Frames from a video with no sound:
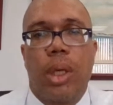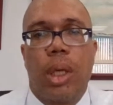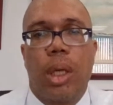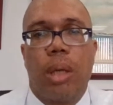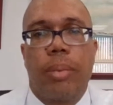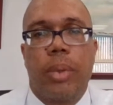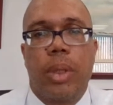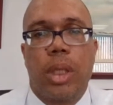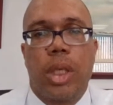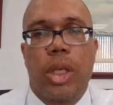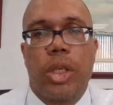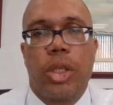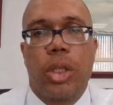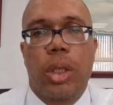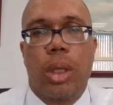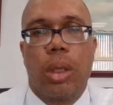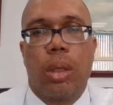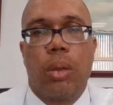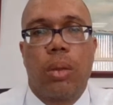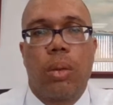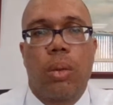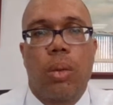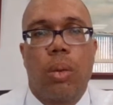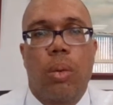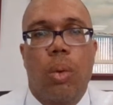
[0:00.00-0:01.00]
their
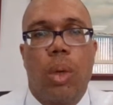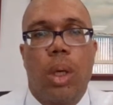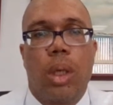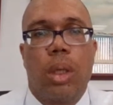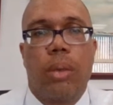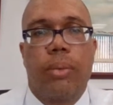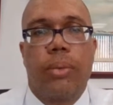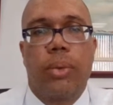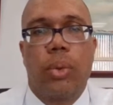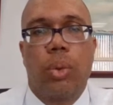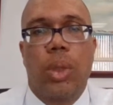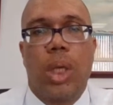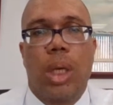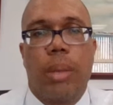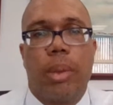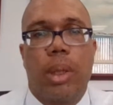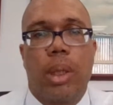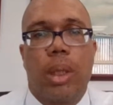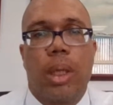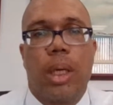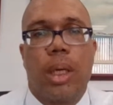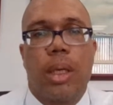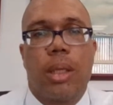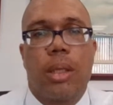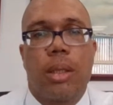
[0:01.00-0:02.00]
possession one of two debit
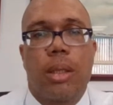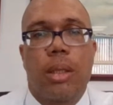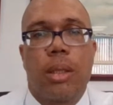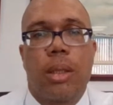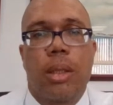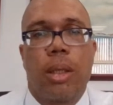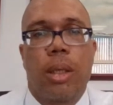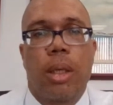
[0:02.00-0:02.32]
cards: